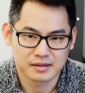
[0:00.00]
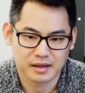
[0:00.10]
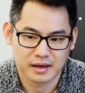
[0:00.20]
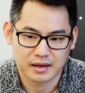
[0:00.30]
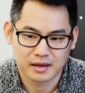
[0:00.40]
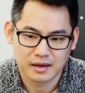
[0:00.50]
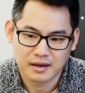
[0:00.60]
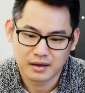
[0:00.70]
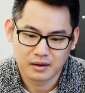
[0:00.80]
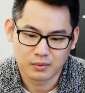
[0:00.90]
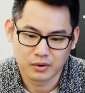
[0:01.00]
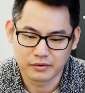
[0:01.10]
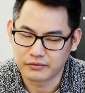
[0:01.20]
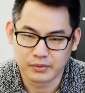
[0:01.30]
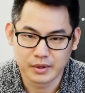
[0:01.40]
that weren't
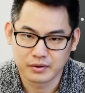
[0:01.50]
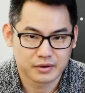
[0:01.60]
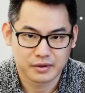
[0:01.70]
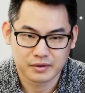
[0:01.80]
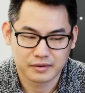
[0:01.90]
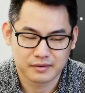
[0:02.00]
familiar.